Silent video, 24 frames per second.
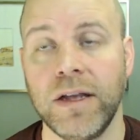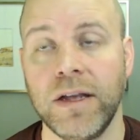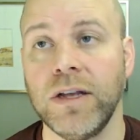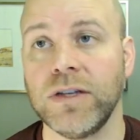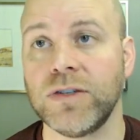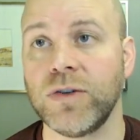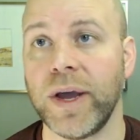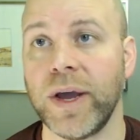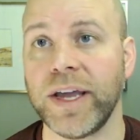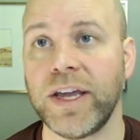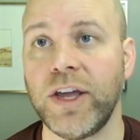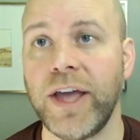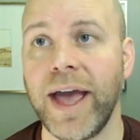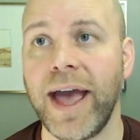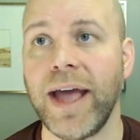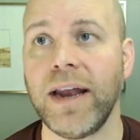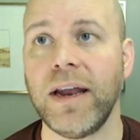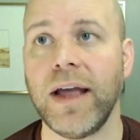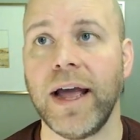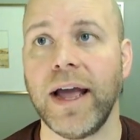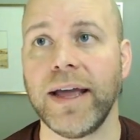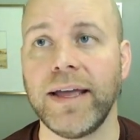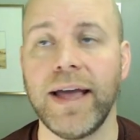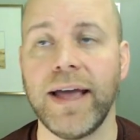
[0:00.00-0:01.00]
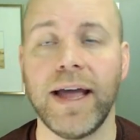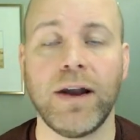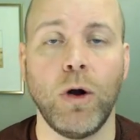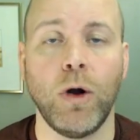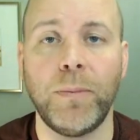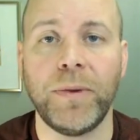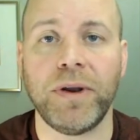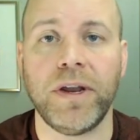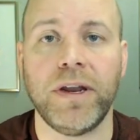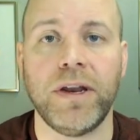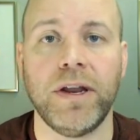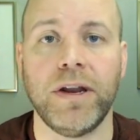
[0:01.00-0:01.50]
So I can
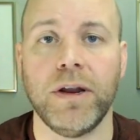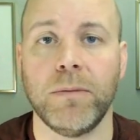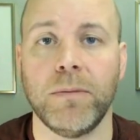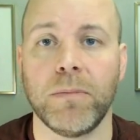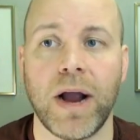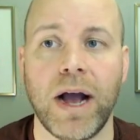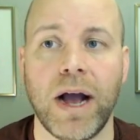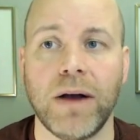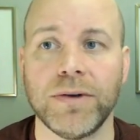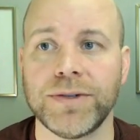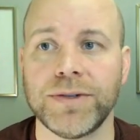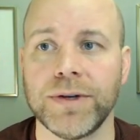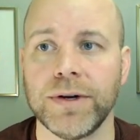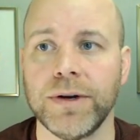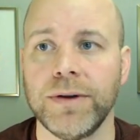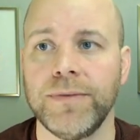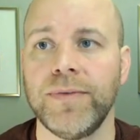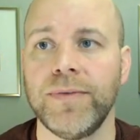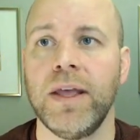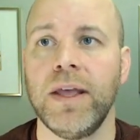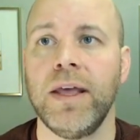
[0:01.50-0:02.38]
open it in a browser